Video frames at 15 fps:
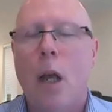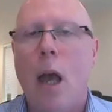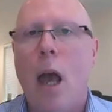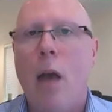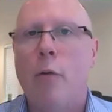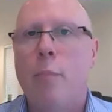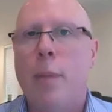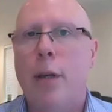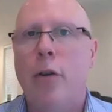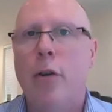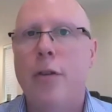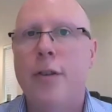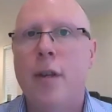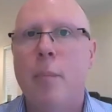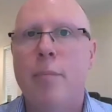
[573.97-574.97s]
It would be
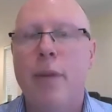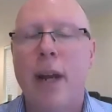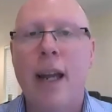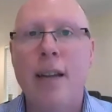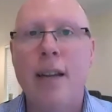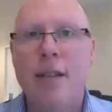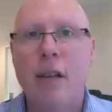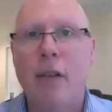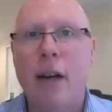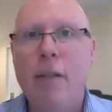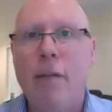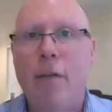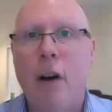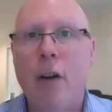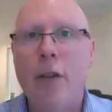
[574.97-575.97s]
good to bring it to
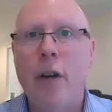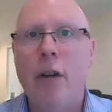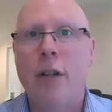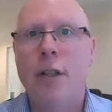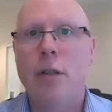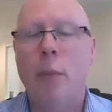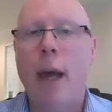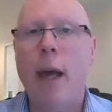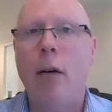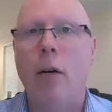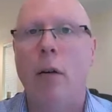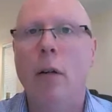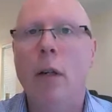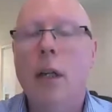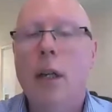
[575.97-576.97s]
life further as
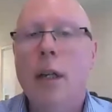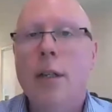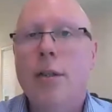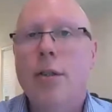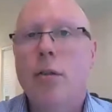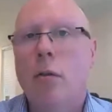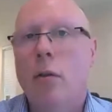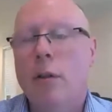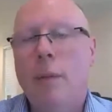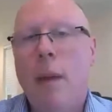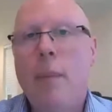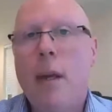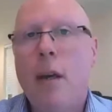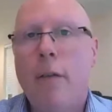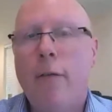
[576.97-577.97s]
well. So it's
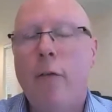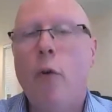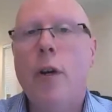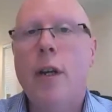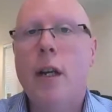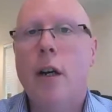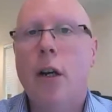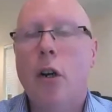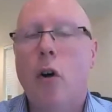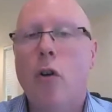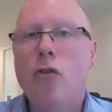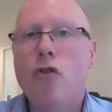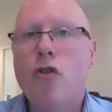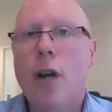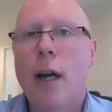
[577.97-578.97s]
maybe a 4-year
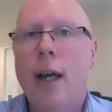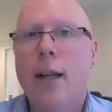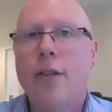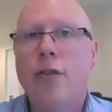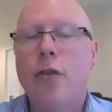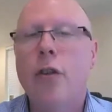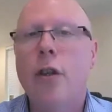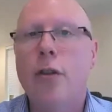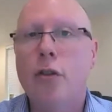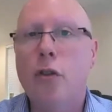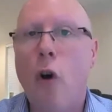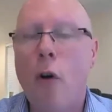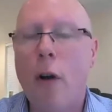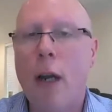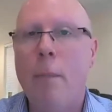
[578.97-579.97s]
contract. So you
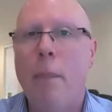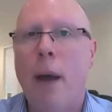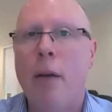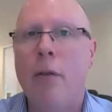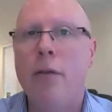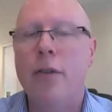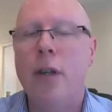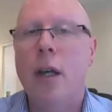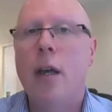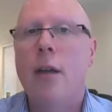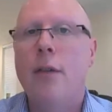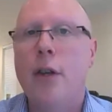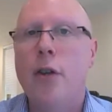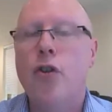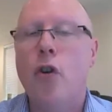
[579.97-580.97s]
talk about
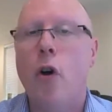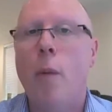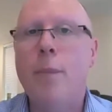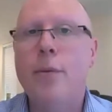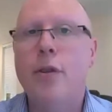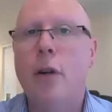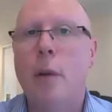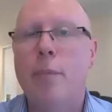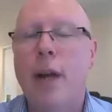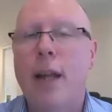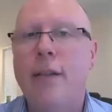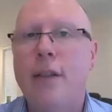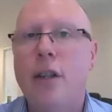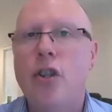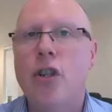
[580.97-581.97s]
the jobs or
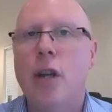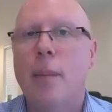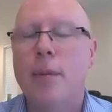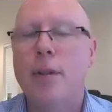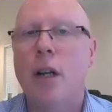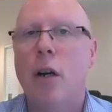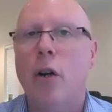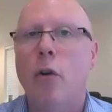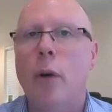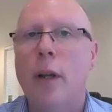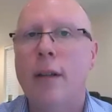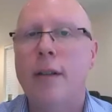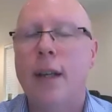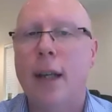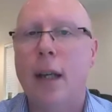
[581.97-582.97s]
apprenticeships that are
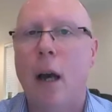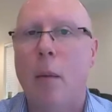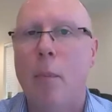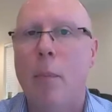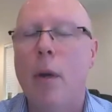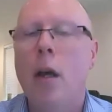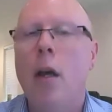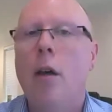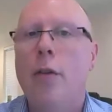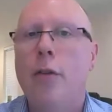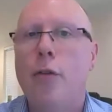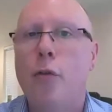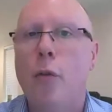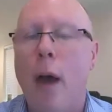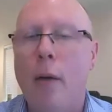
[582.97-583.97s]
going to come
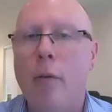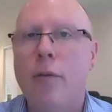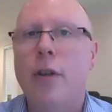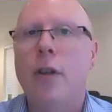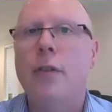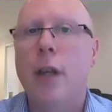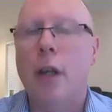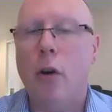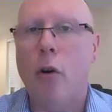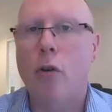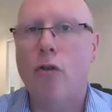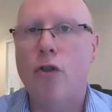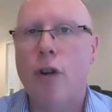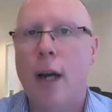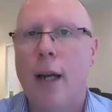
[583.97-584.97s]
throughout the
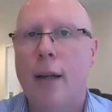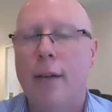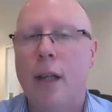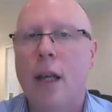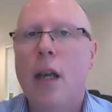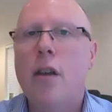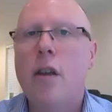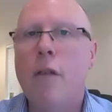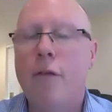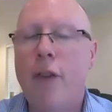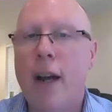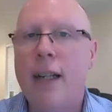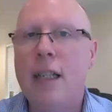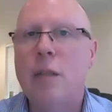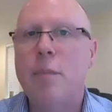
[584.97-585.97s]
contract. You're
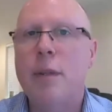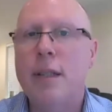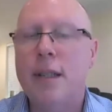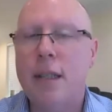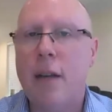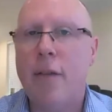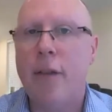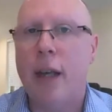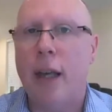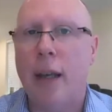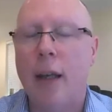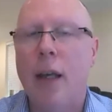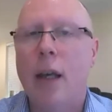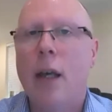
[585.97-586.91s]
very specific.